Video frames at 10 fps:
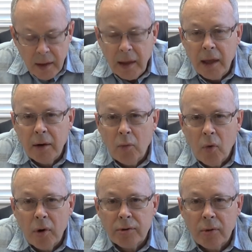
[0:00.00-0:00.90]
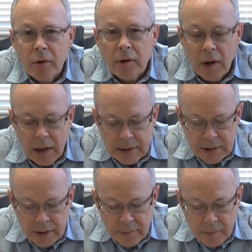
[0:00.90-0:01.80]
In war-torn
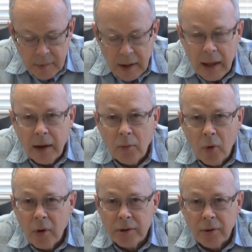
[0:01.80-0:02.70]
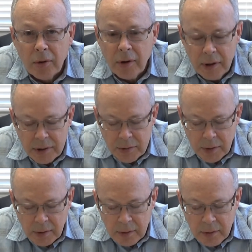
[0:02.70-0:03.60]
Gaza and war-torn
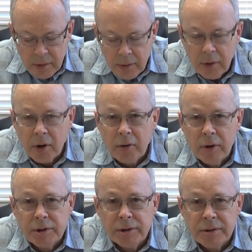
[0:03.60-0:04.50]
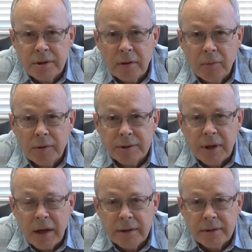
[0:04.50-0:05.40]
Israel, there are Christians on both
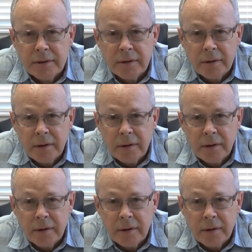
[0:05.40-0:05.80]
sides,